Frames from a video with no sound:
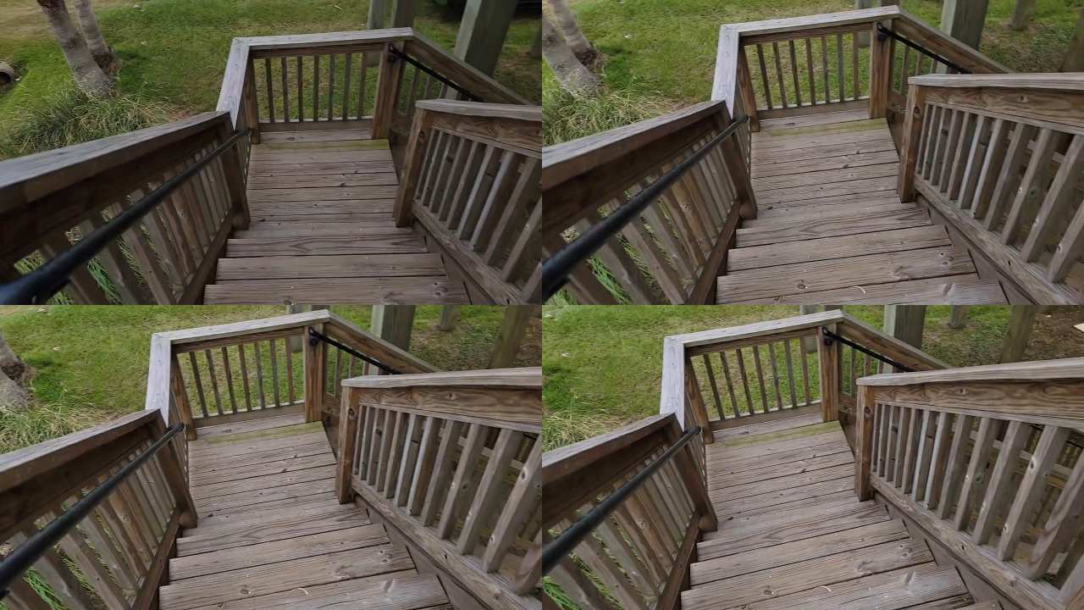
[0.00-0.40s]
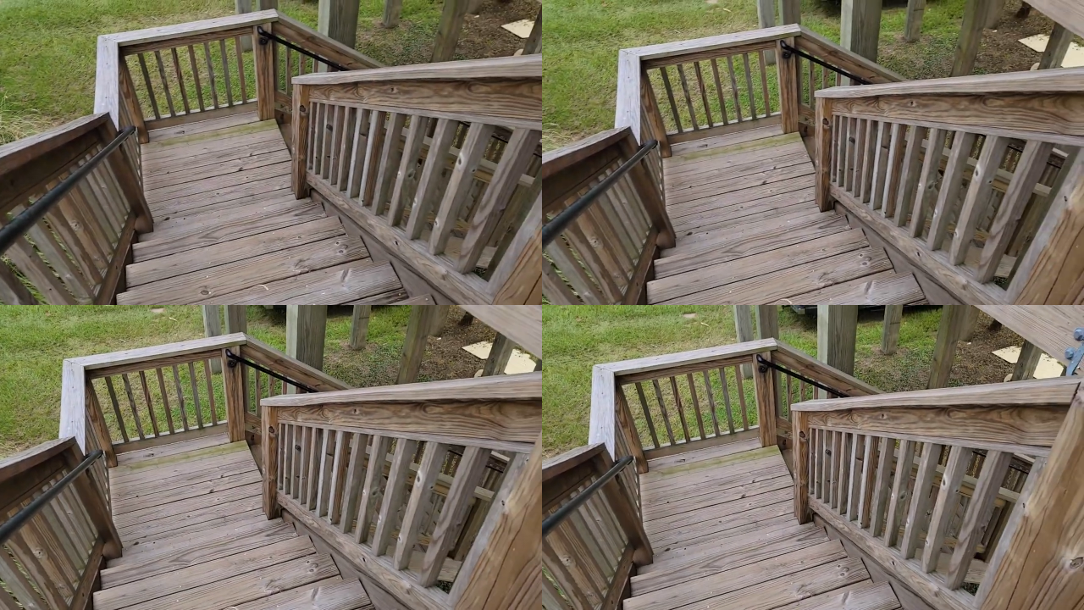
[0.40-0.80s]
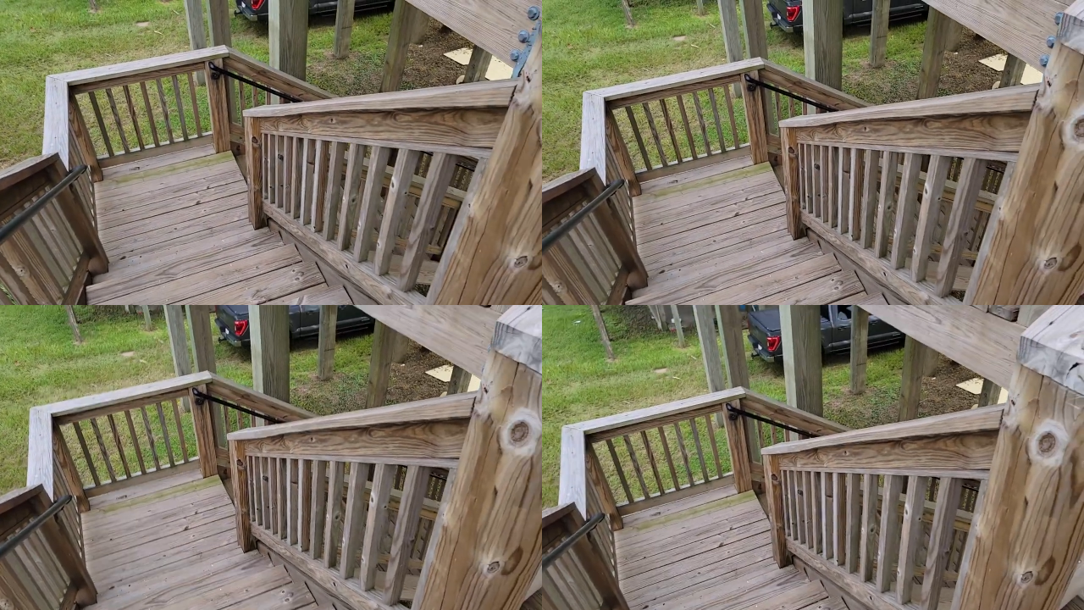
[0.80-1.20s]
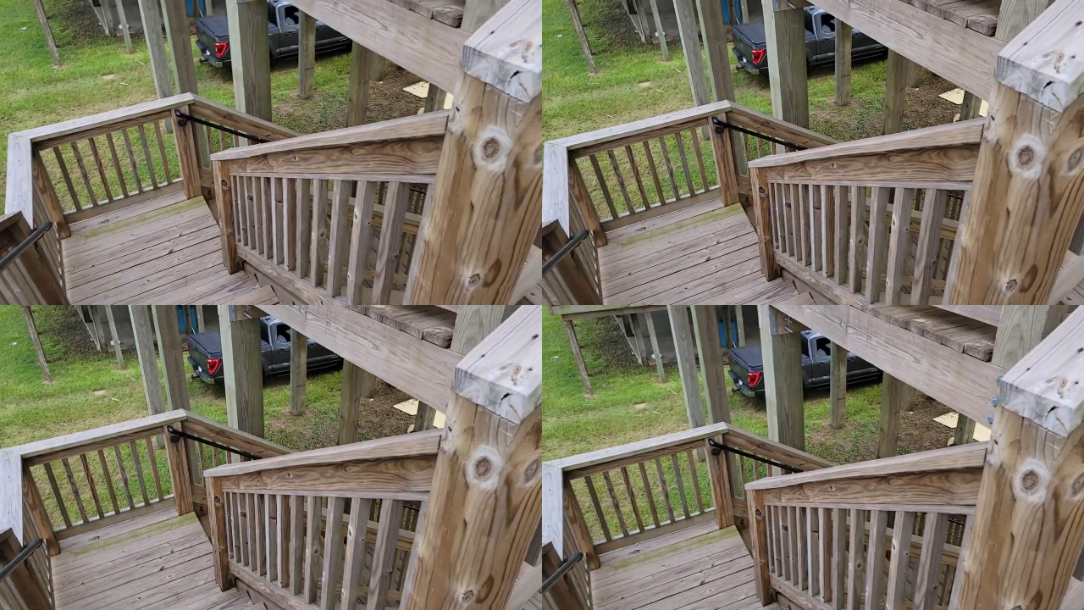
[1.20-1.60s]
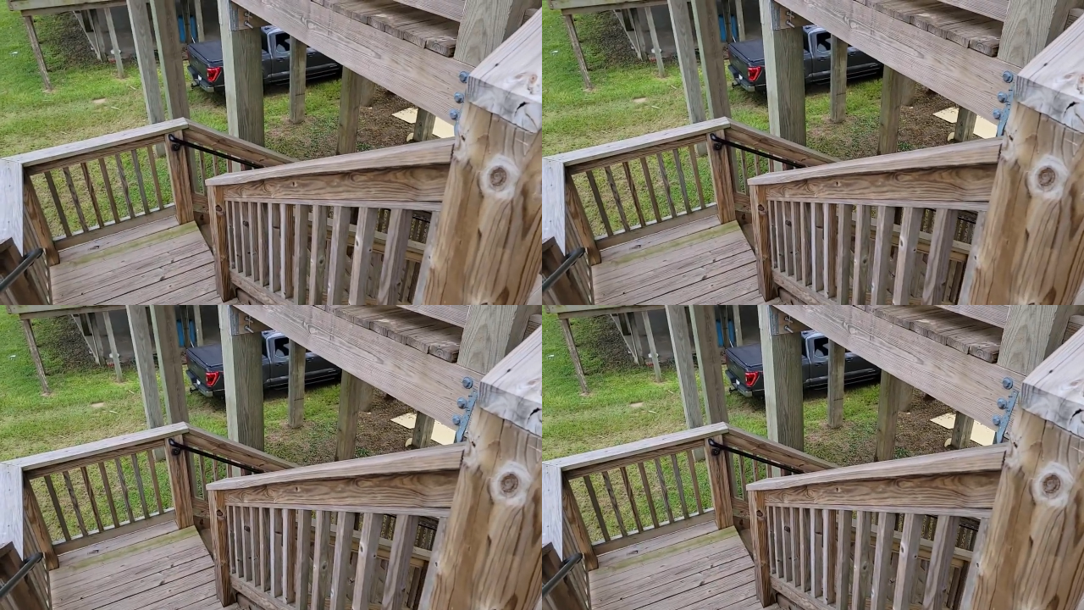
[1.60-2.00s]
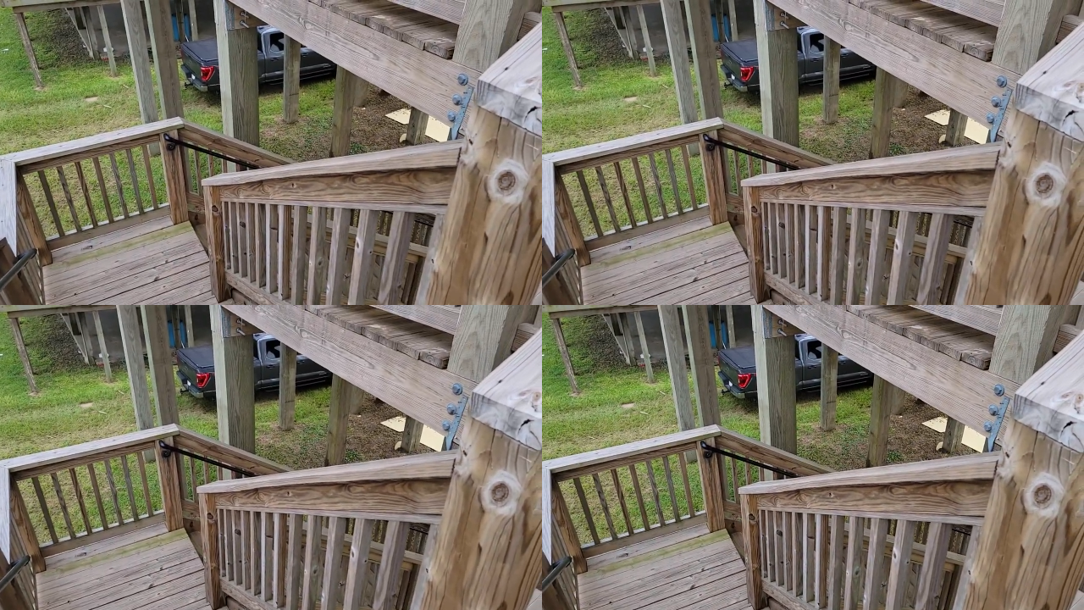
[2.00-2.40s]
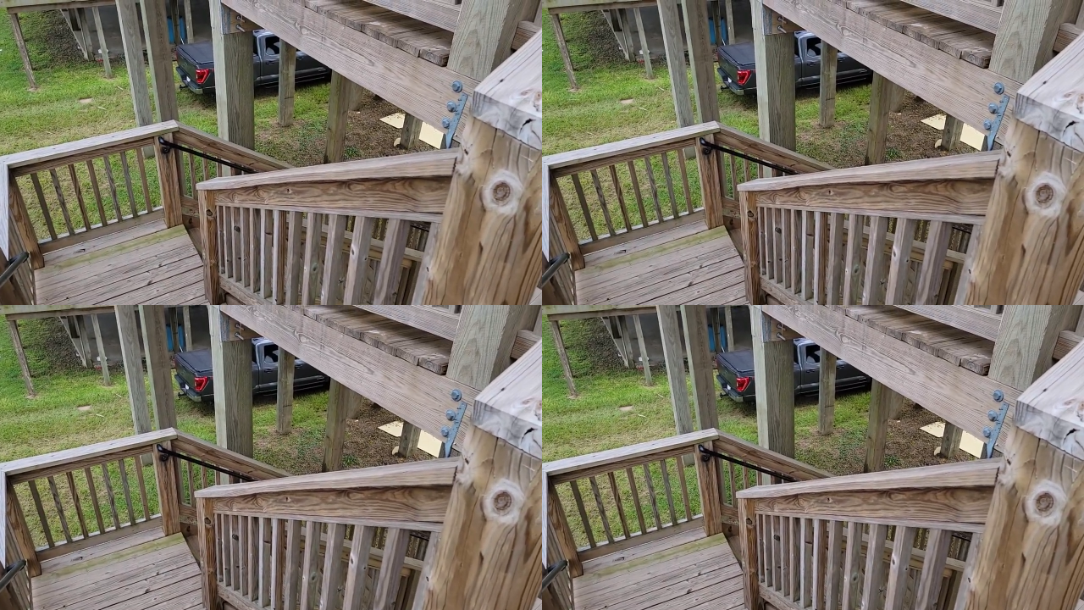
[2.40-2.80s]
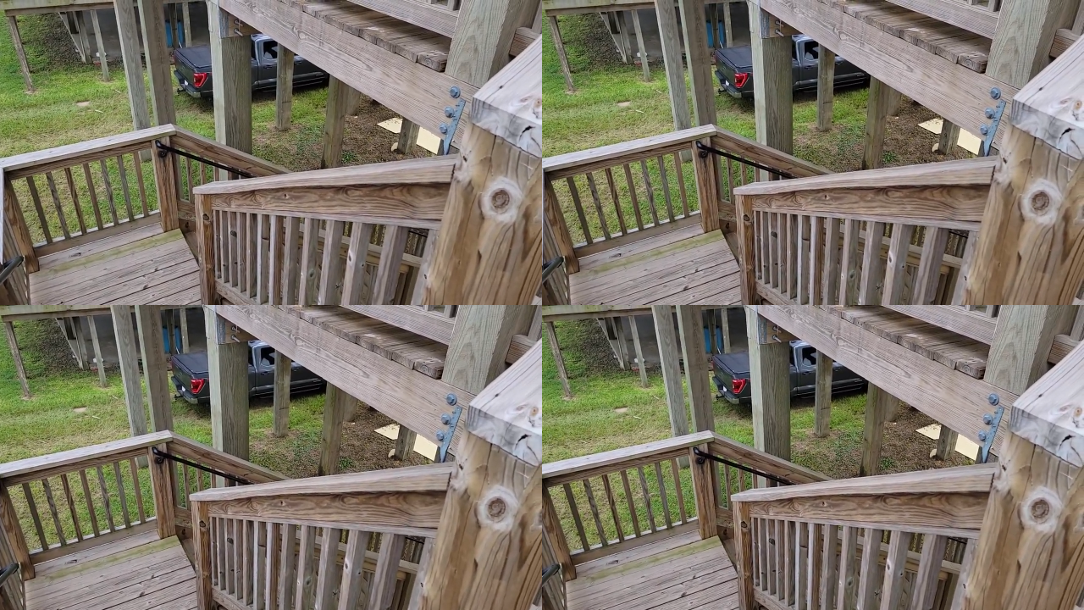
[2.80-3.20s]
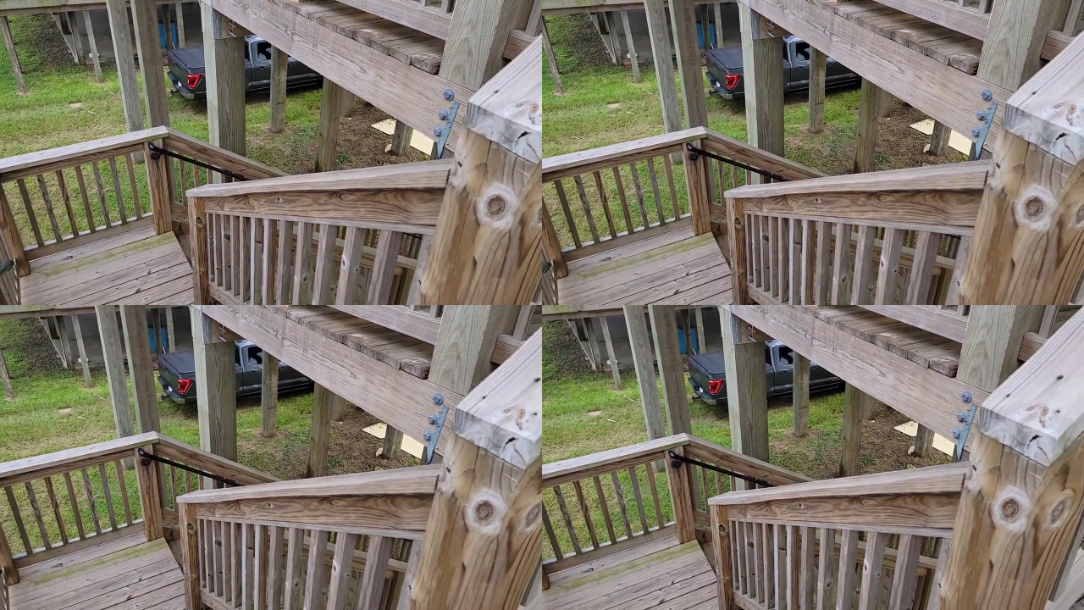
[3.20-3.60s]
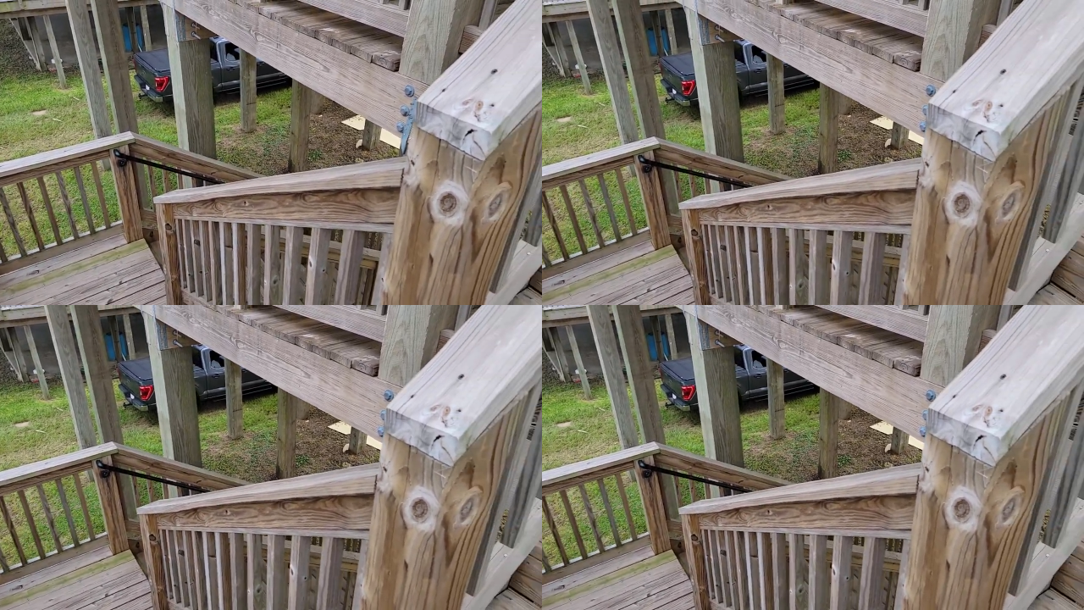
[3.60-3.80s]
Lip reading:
Nobody's mouth can be seen.